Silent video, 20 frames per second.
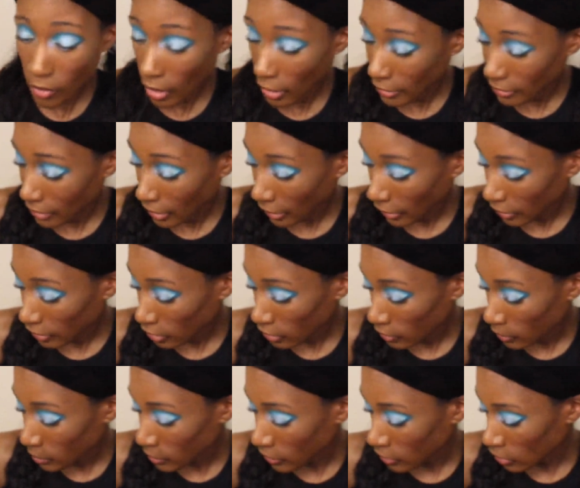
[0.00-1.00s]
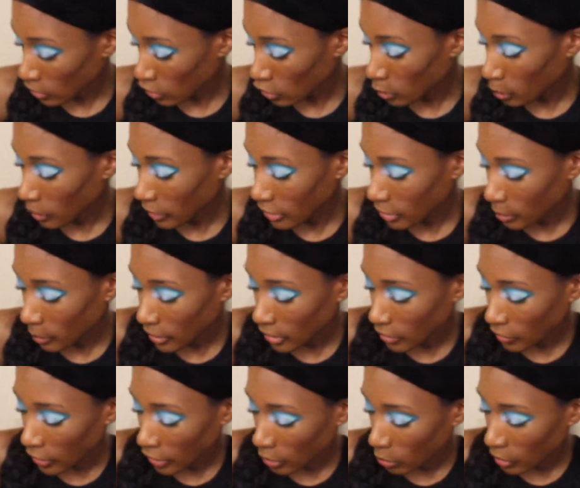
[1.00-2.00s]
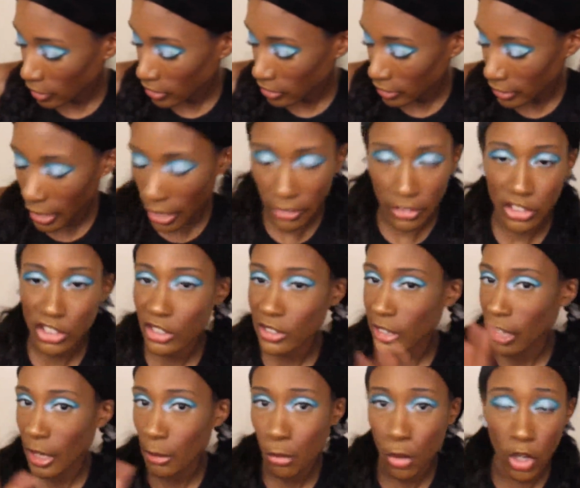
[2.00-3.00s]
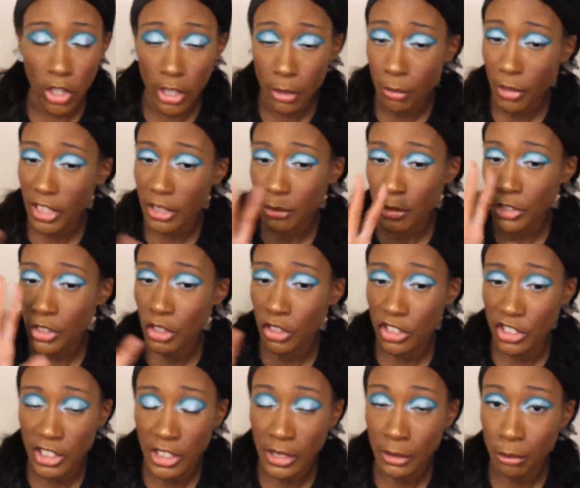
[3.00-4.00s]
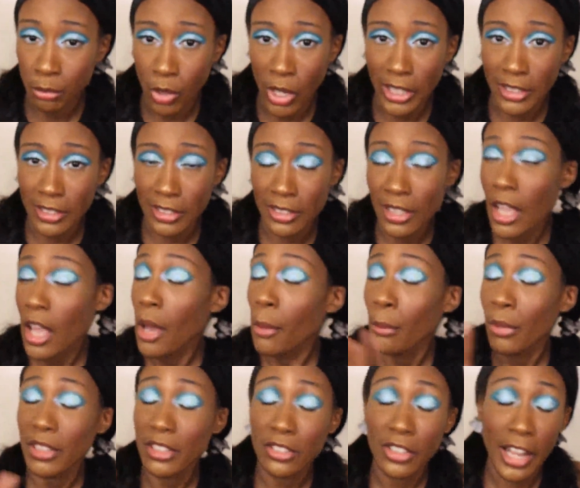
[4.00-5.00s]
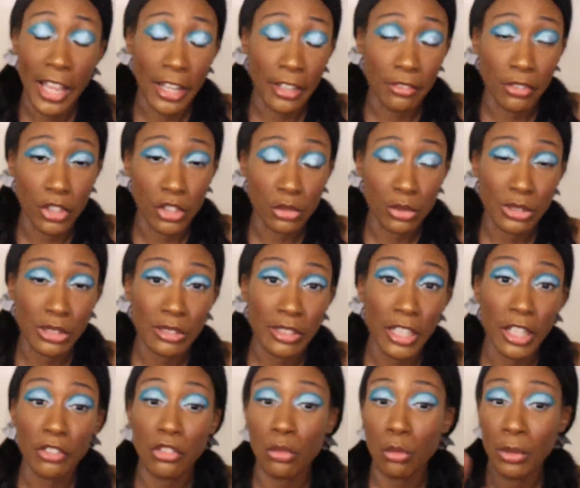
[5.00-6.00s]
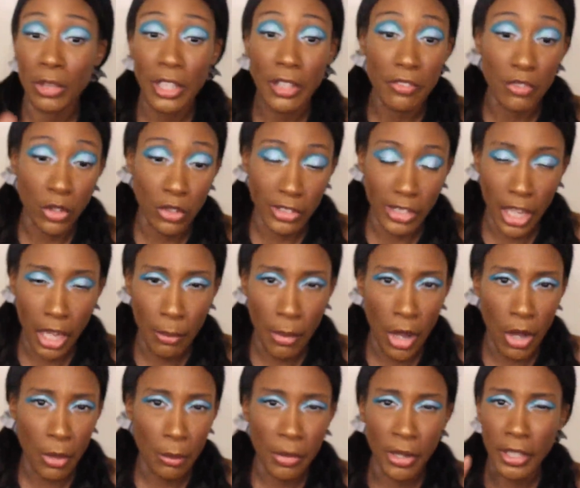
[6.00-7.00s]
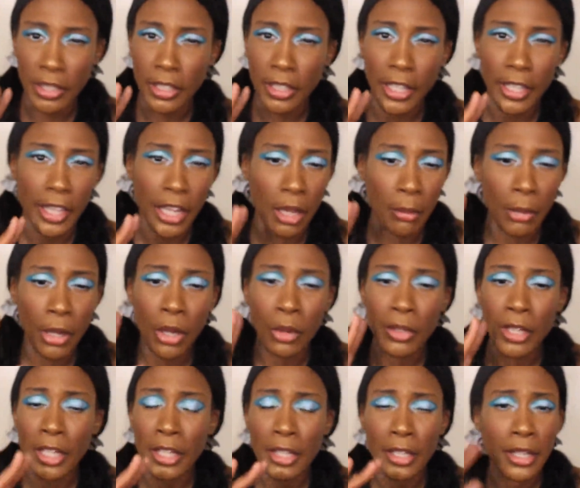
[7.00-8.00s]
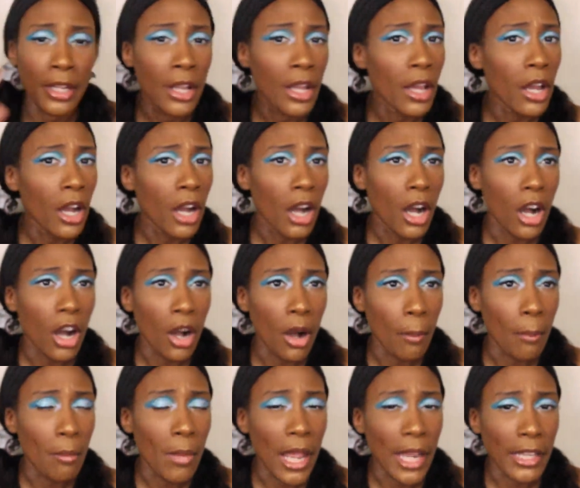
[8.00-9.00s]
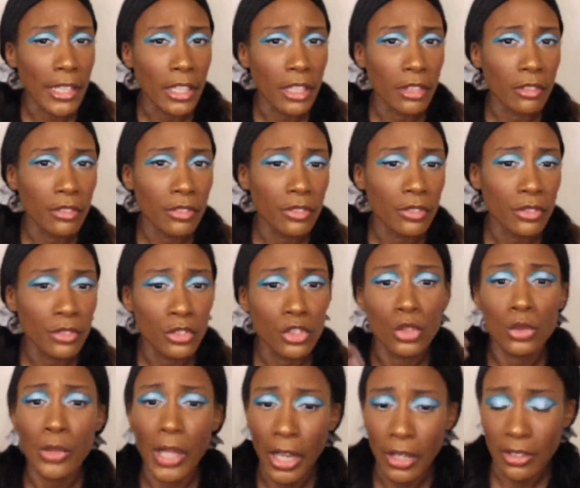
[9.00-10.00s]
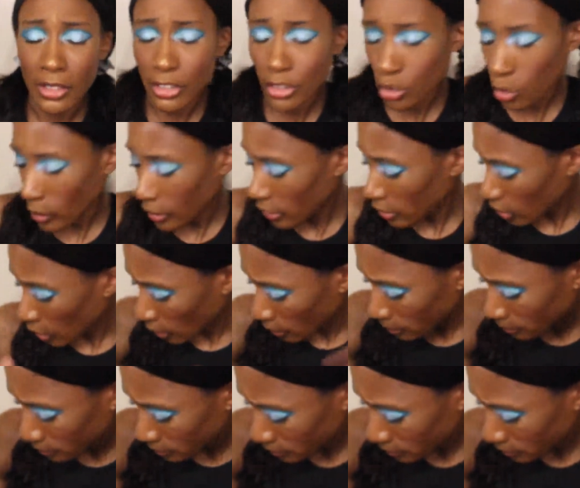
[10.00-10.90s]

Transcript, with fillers: it's not like the lipsticks are super expensive anyway, so now they're just like bargain basement dirt cheap prices. But it's their anniversary sale from when they first came out. Apparently they came out in um, May of 2020, so